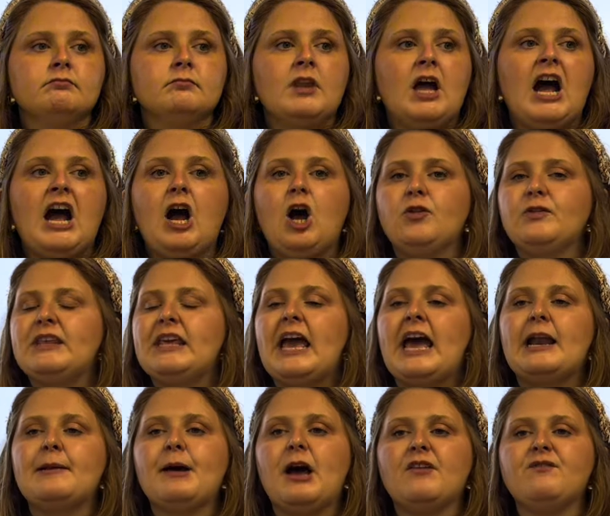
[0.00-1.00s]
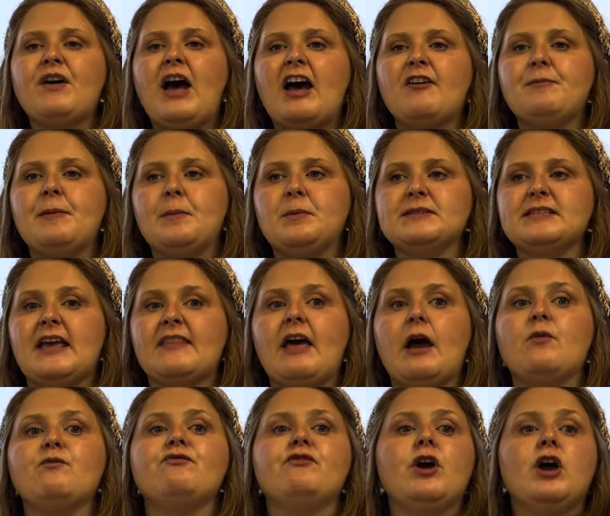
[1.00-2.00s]
I only had about 5 people say that.
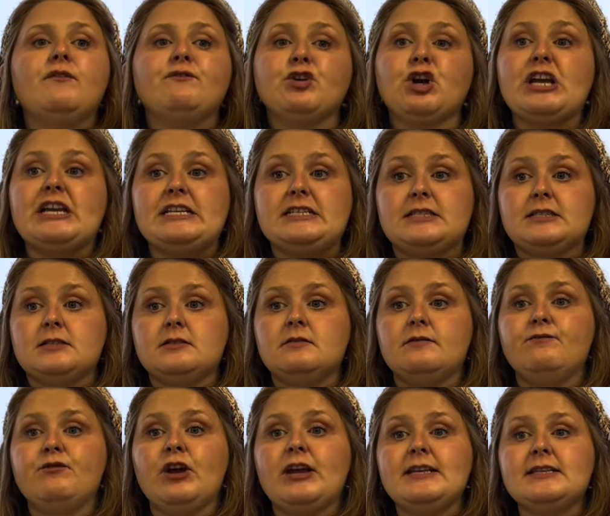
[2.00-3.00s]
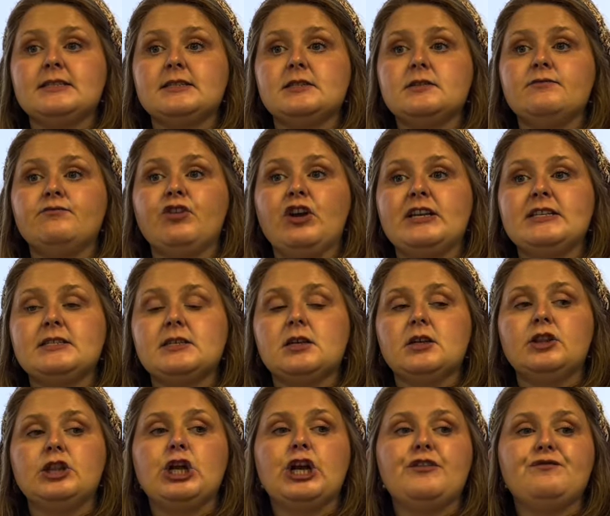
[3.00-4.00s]
Freeze. Freeze. Freeze.
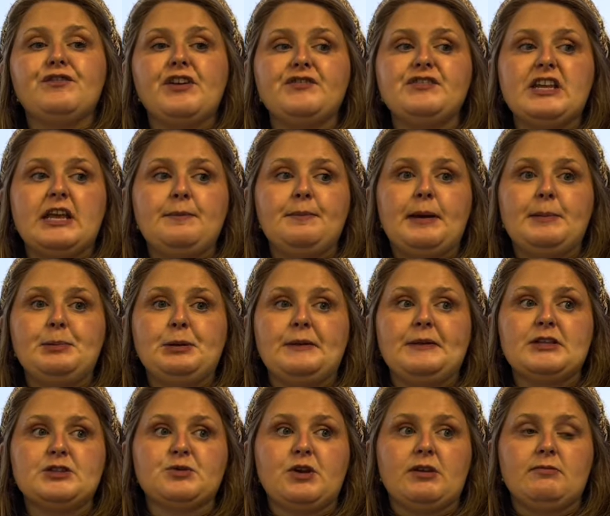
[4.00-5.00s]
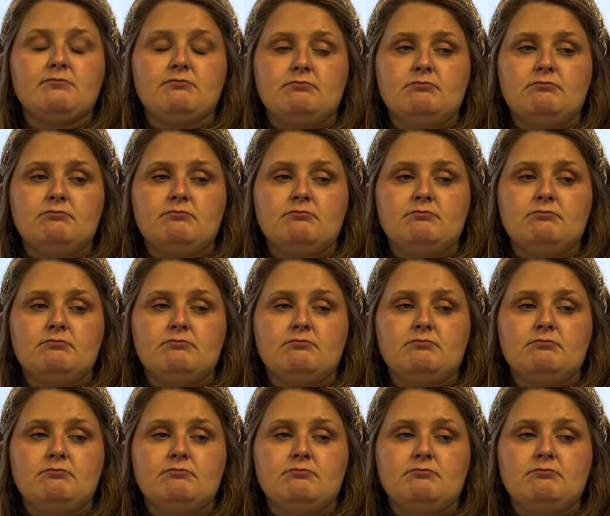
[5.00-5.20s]
There are 15 people in this room.